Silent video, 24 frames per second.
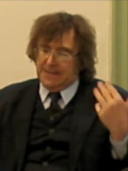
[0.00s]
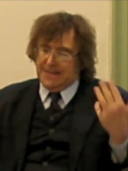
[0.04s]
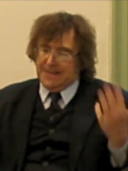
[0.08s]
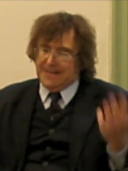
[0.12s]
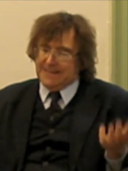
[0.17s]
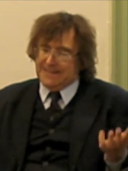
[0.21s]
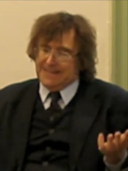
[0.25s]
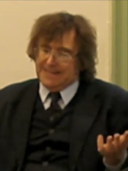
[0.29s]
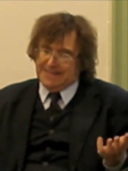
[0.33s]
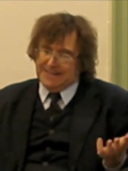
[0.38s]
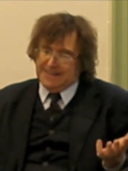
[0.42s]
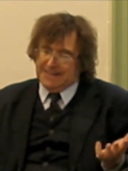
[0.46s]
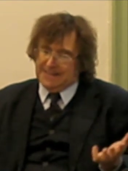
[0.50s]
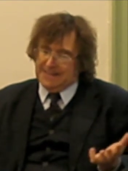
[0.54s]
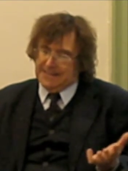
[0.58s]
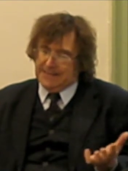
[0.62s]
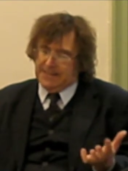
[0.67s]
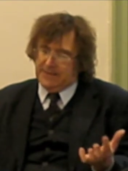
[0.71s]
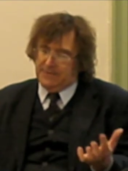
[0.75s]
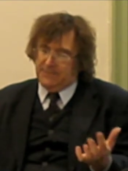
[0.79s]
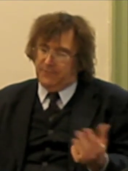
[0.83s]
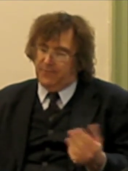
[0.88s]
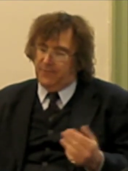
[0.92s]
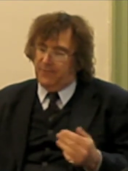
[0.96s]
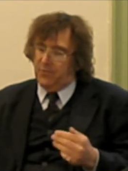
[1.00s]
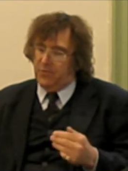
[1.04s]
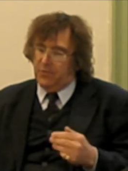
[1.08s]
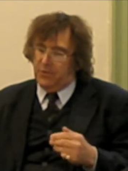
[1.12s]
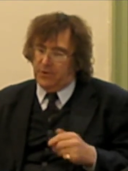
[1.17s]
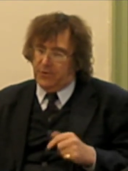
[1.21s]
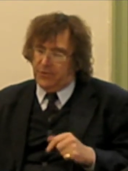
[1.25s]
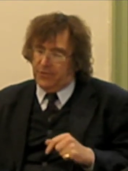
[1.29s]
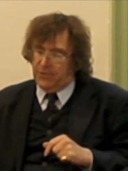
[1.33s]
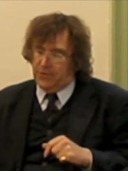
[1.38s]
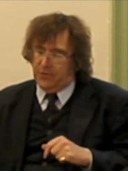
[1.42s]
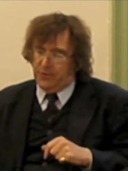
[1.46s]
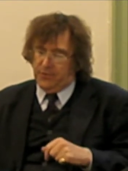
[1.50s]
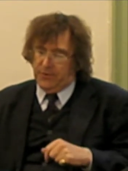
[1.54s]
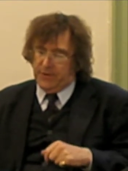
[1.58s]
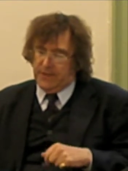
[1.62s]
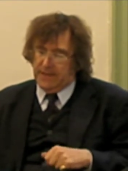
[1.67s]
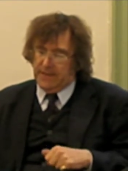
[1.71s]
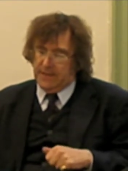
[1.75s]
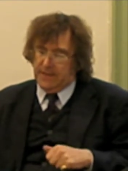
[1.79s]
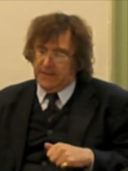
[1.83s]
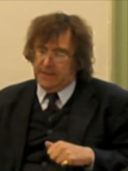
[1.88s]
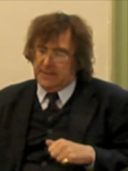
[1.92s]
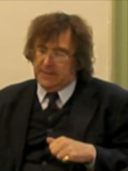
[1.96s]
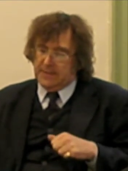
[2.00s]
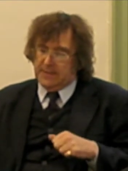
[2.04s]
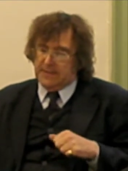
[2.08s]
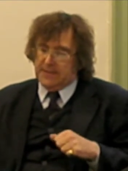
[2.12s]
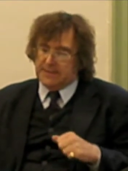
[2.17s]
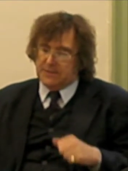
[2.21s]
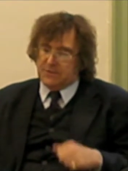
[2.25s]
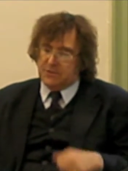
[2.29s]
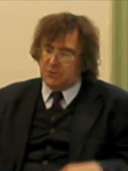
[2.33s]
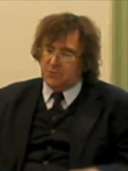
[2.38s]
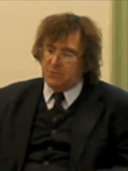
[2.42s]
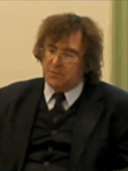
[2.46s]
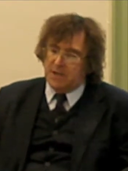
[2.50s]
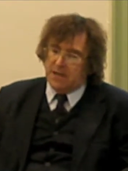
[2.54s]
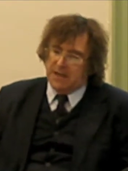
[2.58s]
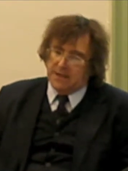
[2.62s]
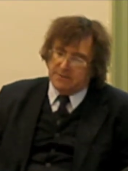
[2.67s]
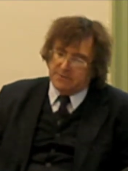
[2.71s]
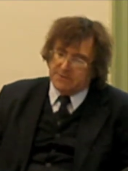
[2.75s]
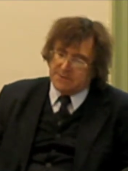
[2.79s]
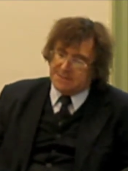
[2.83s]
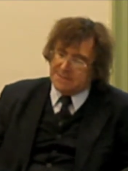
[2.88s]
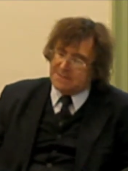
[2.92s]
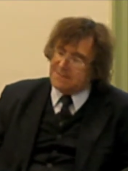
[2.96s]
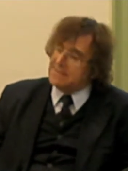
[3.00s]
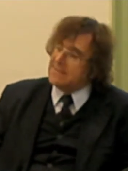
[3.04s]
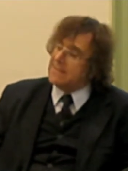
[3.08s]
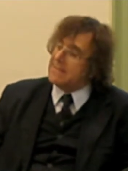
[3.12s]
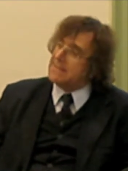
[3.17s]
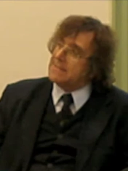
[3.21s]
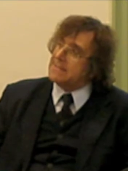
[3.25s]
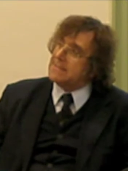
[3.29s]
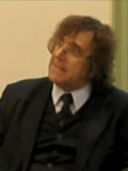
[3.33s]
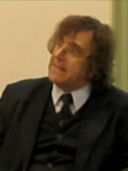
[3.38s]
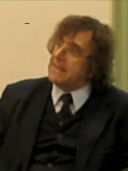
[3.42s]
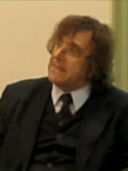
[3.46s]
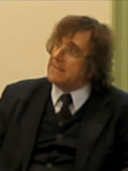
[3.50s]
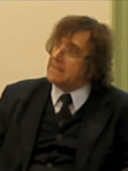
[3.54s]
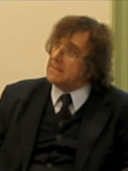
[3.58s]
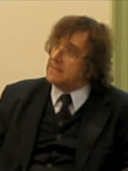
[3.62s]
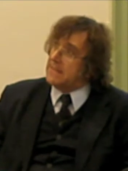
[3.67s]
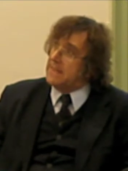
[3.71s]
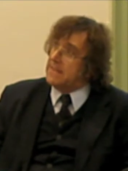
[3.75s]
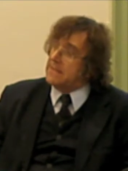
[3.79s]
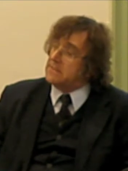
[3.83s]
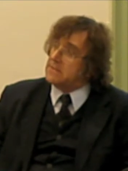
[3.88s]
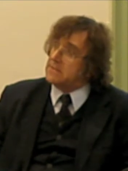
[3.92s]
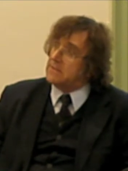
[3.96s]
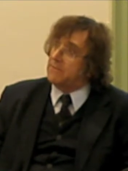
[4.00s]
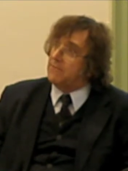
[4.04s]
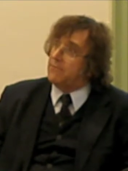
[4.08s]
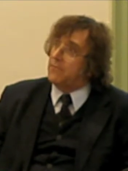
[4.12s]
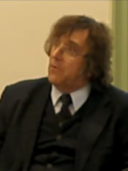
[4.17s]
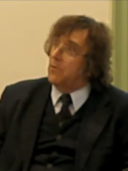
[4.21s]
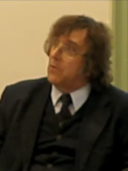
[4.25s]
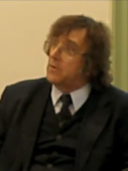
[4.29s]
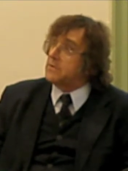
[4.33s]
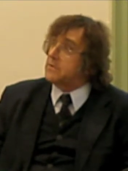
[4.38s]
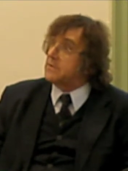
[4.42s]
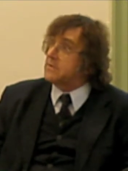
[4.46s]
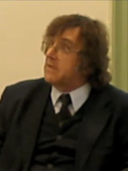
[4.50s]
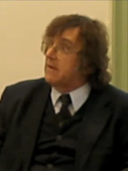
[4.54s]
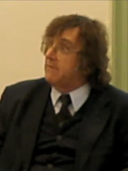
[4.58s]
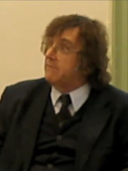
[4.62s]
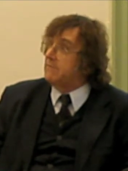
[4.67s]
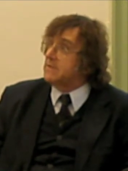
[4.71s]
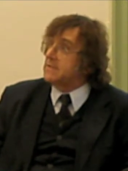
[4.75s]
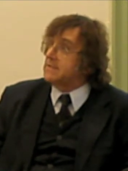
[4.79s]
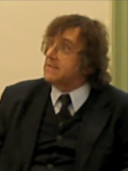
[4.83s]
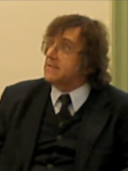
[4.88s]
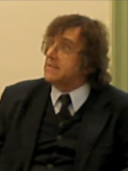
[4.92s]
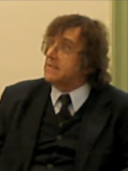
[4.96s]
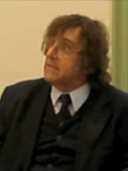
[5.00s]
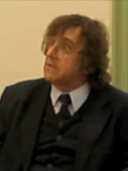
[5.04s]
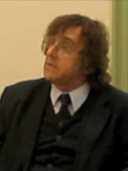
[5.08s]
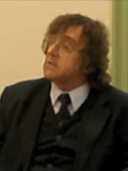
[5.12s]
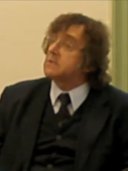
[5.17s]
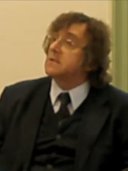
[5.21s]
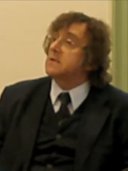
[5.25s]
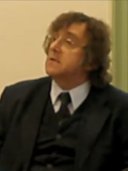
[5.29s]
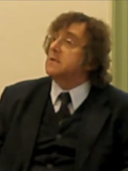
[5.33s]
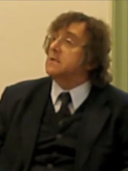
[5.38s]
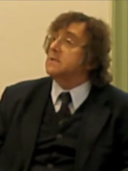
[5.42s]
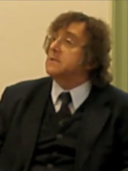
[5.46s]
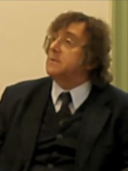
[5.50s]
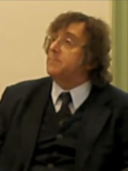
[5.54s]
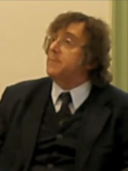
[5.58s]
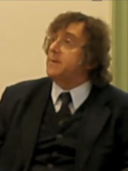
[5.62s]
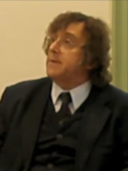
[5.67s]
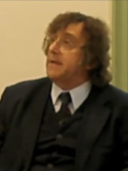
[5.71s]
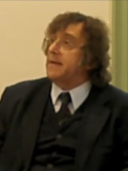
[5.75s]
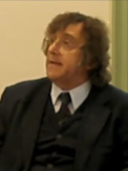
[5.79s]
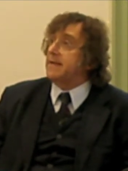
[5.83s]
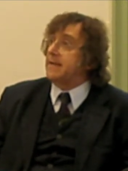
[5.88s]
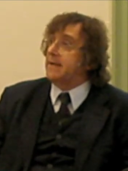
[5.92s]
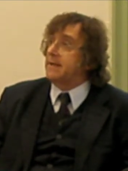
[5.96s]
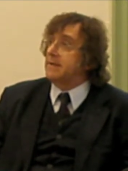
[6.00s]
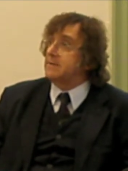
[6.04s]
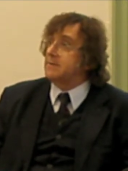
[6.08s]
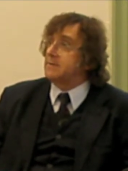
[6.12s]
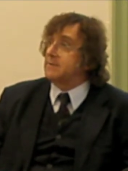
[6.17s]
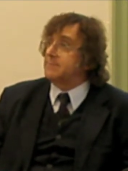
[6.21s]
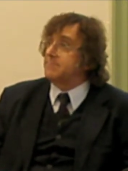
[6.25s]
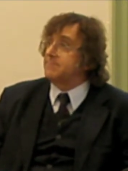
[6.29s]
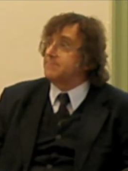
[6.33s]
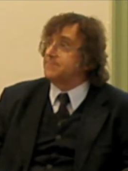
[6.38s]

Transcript: $99 for 30, and $2.16 for 7 years on the BAN.